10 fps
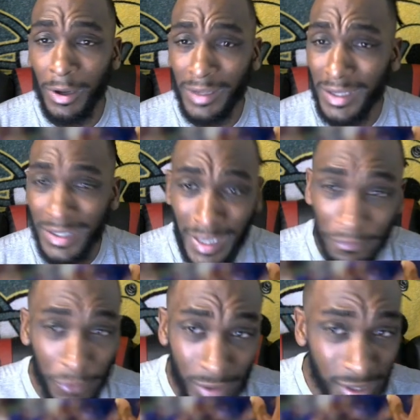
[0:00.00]
This shit
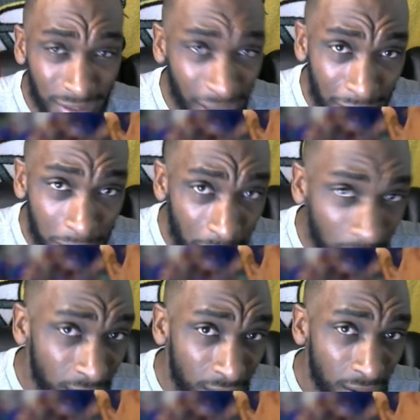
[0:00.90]
feels the same, bruh.